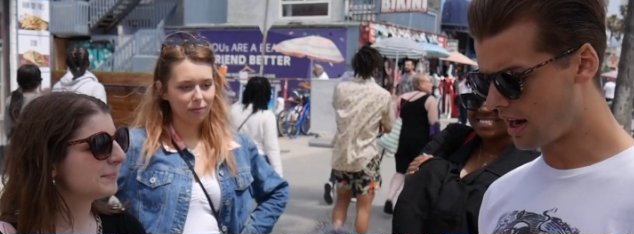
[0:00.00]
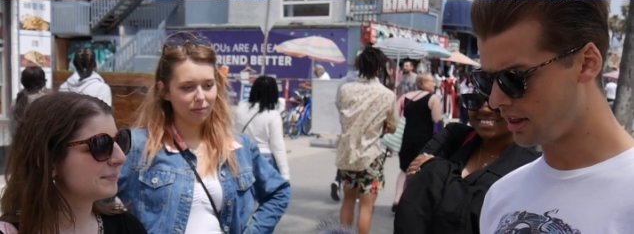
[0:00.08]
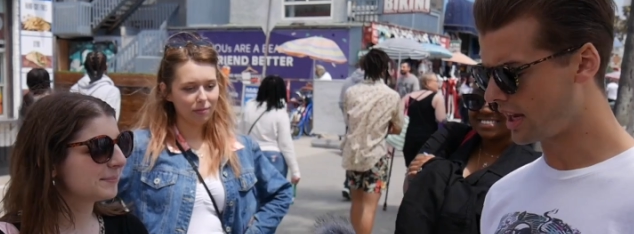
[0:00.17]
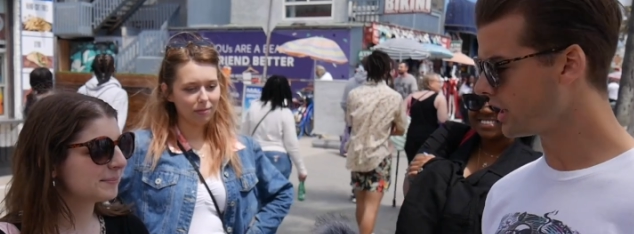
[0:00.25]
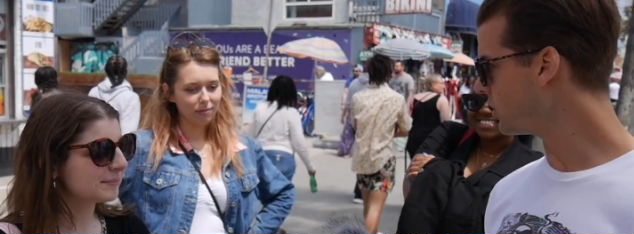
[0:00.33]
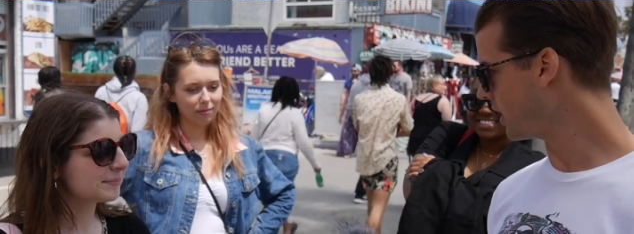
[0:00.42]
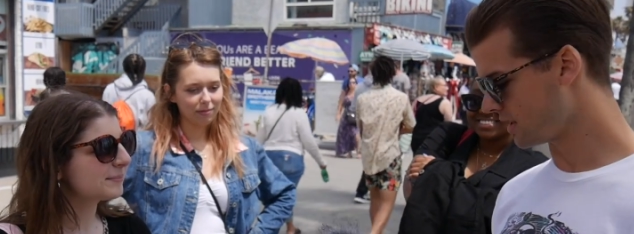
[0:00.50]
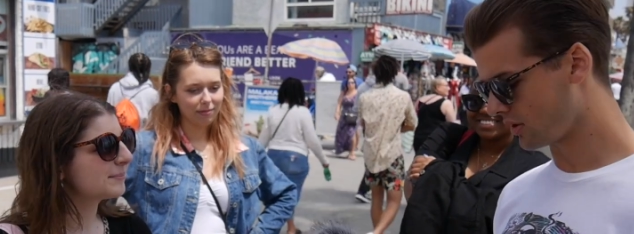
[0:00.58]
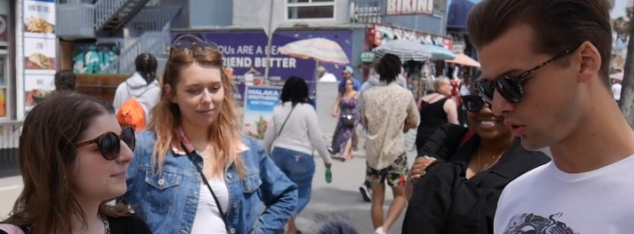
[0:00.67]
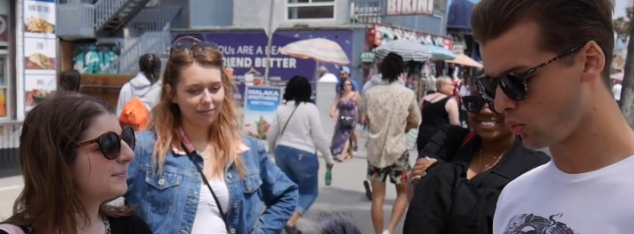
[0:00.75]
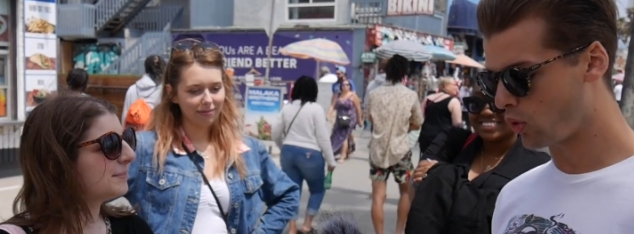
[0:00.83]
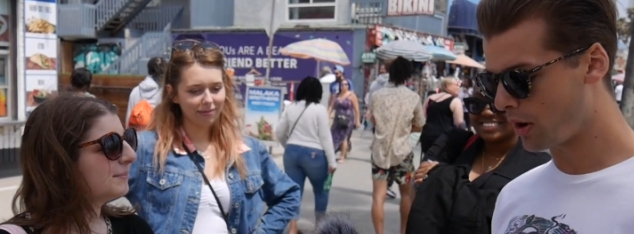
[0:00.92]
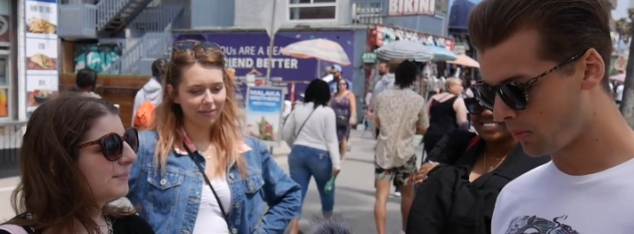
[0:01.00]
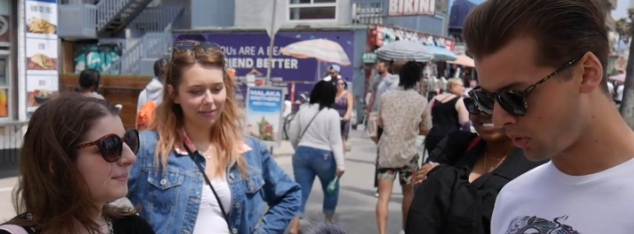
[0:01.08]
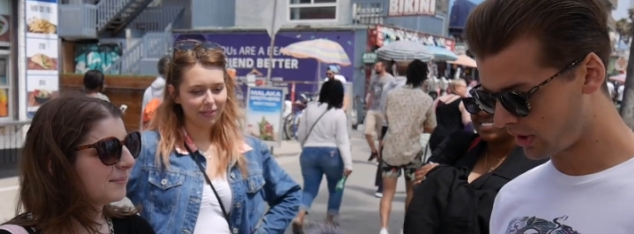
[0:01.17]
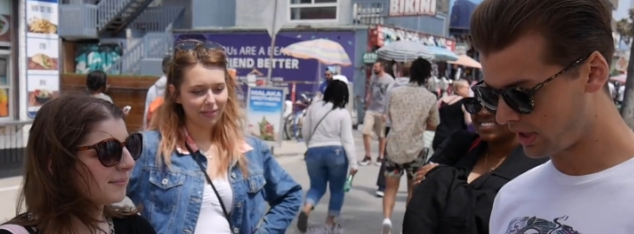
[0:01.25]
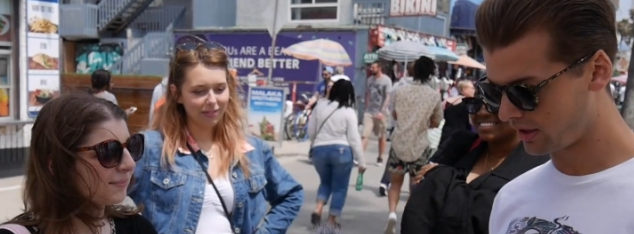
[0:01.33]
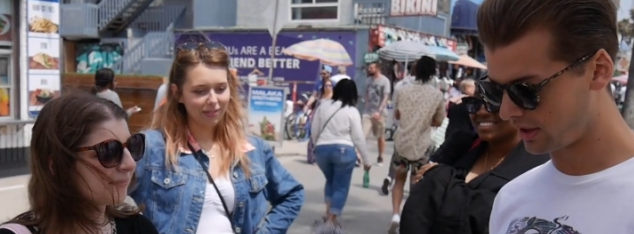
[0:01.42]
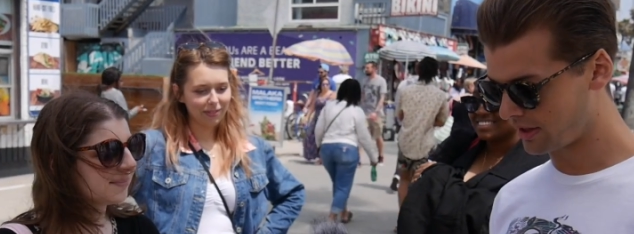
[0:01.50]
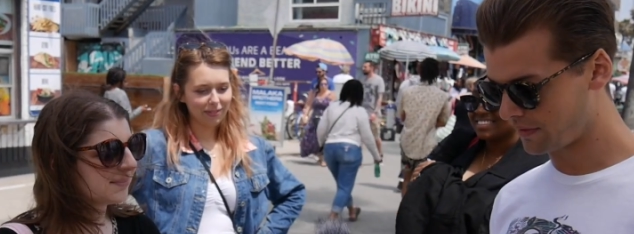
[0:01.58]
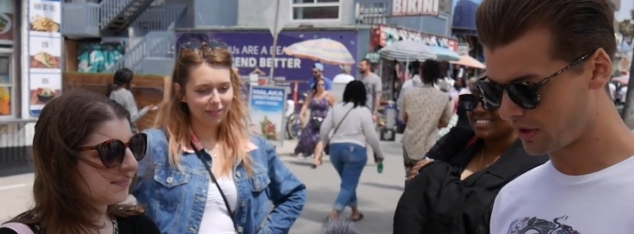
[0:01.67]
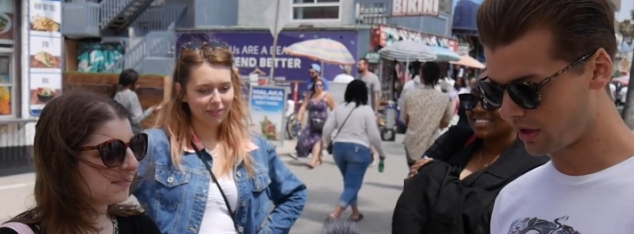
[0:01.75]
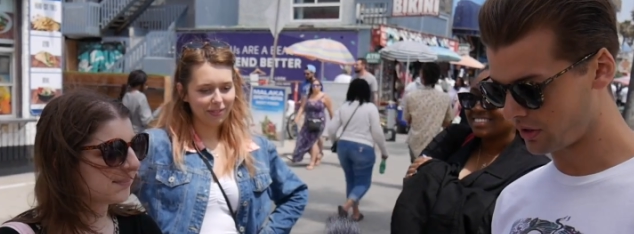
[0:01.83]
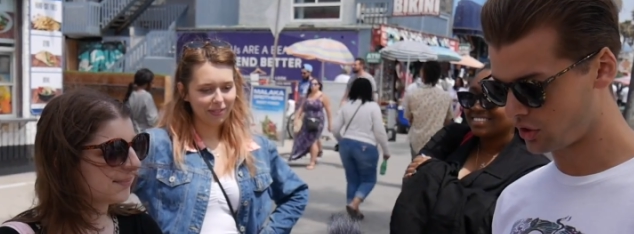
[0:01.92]
Speaker 1: I like you guys. I'll do one more here to give
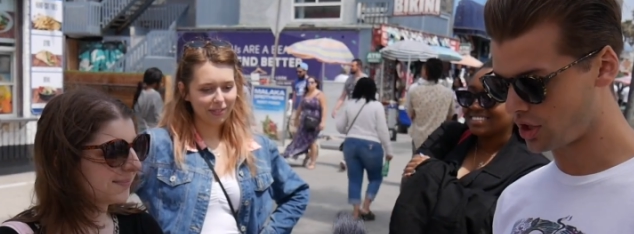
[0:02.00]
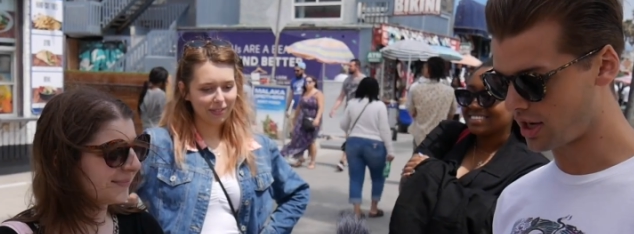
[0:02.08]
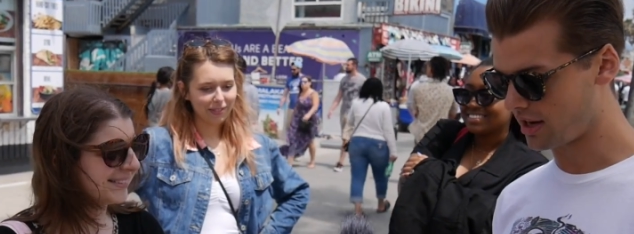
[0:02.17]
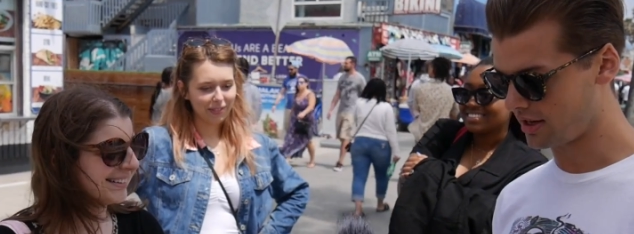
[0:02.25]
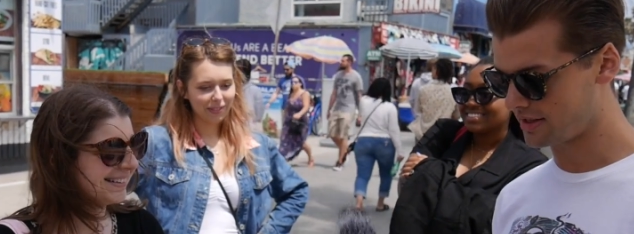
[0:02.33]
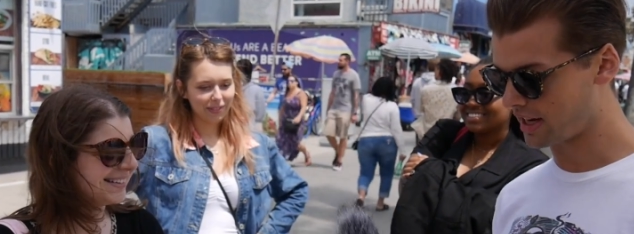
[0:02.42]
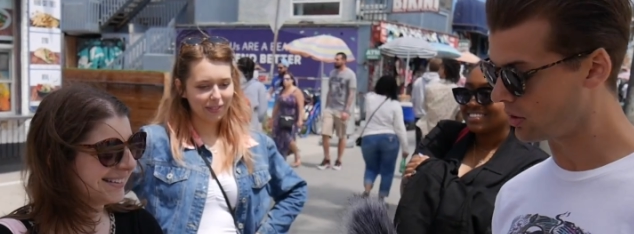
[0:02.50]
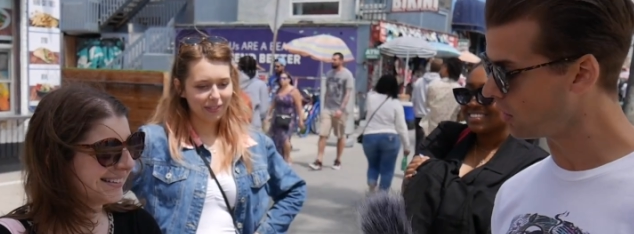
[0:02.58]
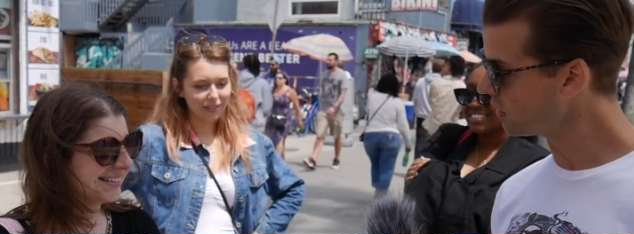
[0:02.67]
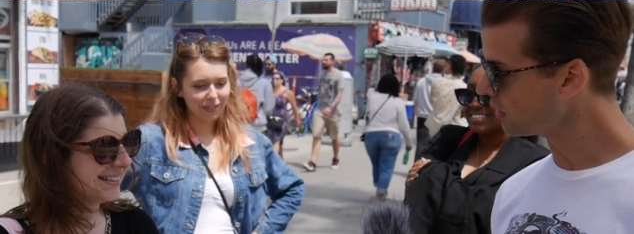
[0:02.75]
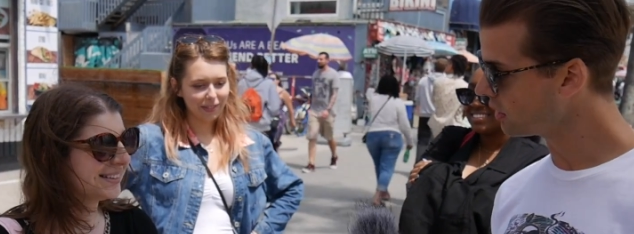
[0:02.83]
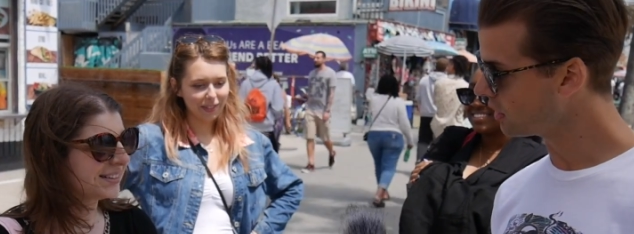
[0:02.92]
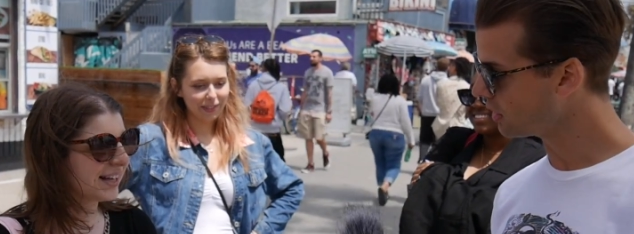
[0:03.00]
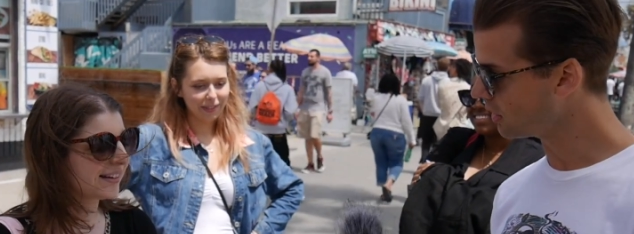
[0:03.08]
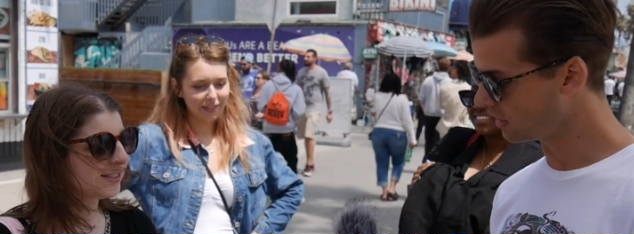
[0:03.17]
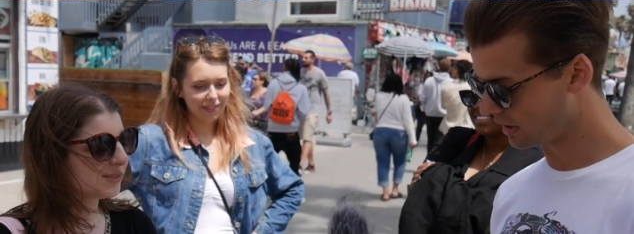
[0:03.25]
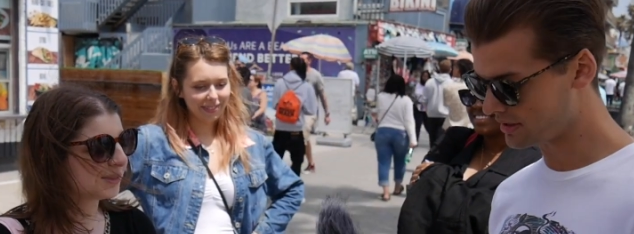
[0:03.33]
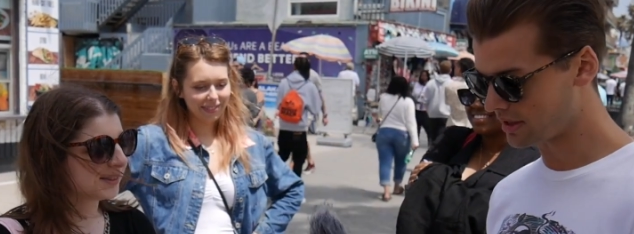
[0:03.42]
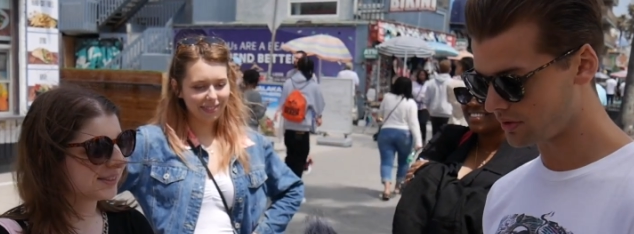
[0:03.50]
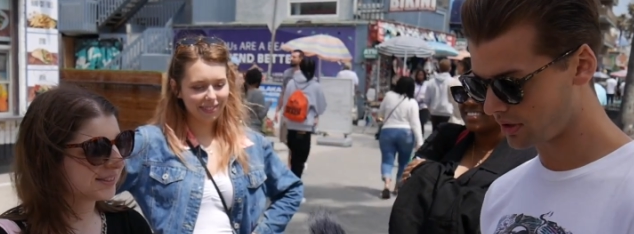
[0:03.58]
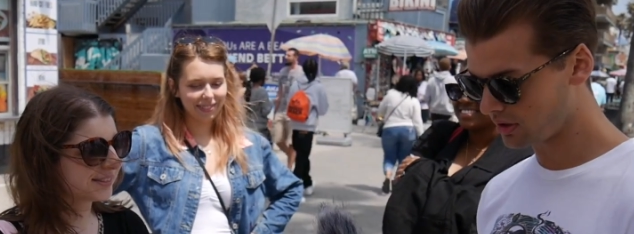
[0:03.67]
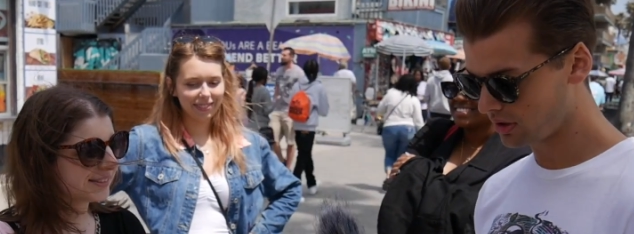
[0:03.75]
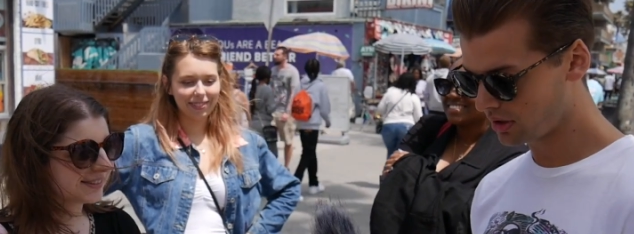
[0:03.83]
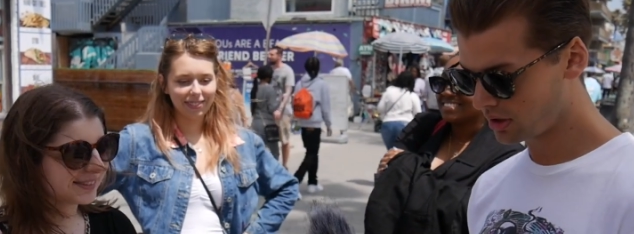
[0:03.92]
you another shot. Is that cool? Yeah, that's Does cool. That sounds good?